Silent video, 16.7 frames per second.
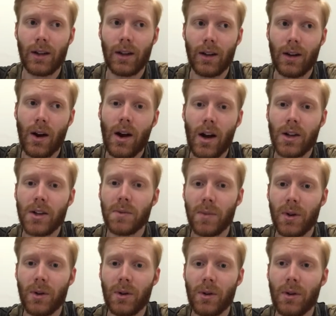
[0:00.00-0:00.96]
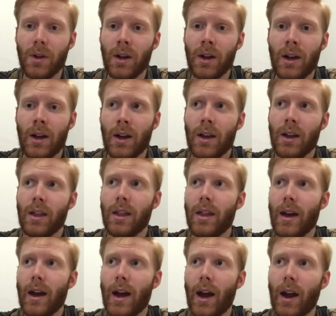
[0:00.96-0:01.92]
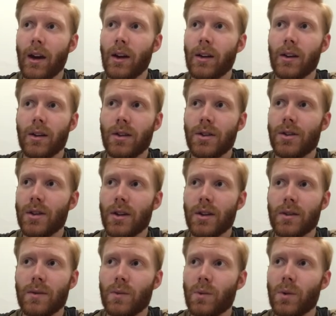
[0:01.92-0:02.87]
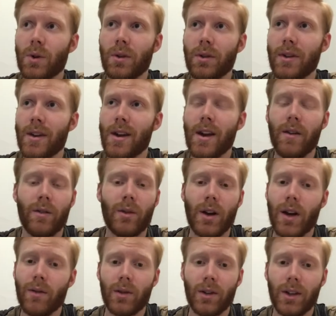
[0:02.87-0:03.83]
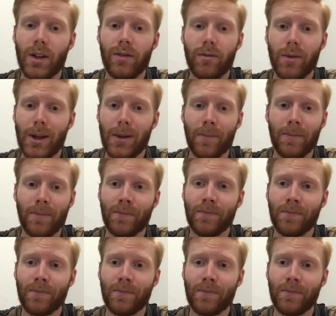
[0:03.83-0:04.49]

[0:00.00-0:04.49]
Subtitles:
in a hospital that just will never ever leave me.